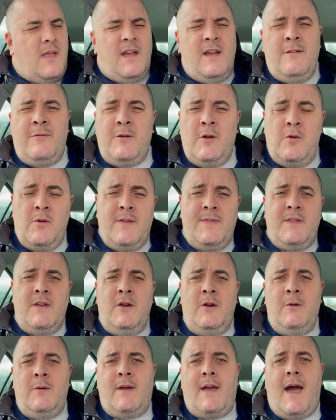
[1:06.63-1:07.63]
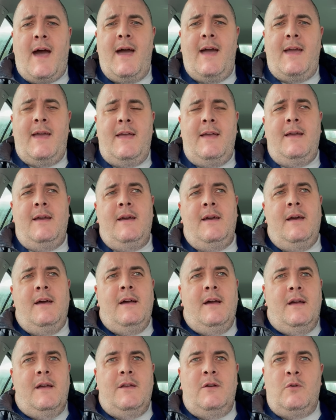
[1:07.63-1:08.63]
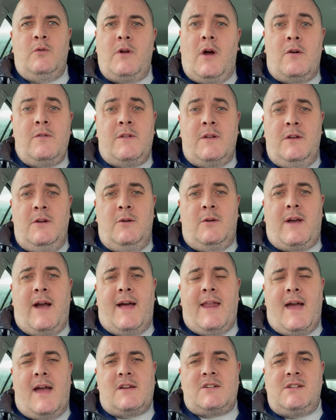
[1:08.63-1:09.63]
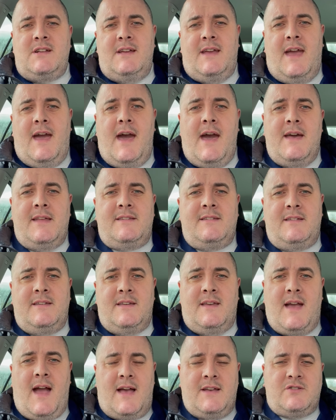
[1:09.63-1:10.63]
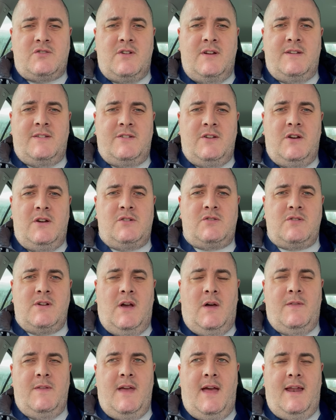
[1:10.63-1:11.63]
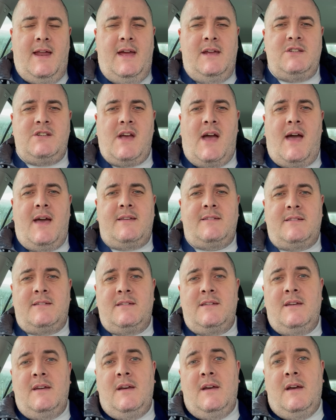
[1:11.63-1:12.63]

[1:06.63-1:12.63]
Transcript: If you're in the UK, you'll know that you can actually get gastric surgery on the NHS.